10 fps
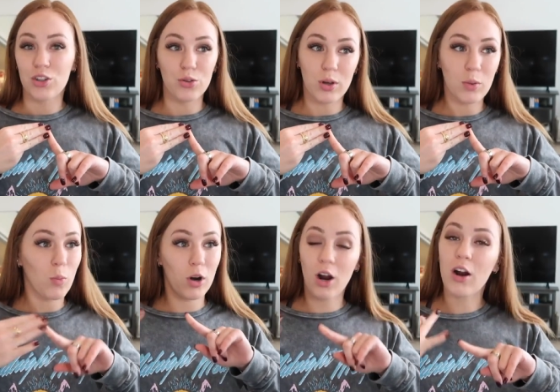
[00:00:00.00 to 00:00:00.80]
You can
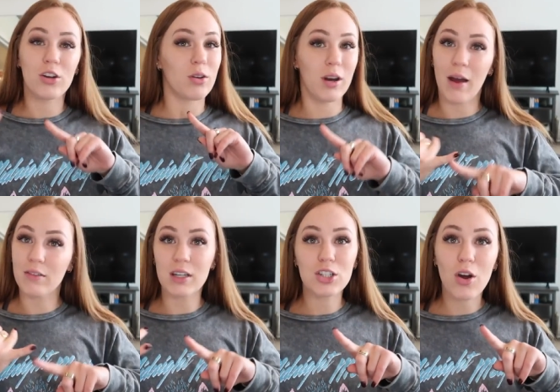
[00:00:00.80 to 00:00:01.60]
work hard. You can have a
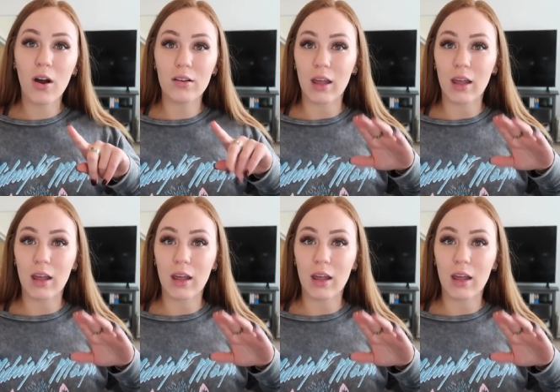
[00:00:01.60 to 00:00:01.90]
nice car.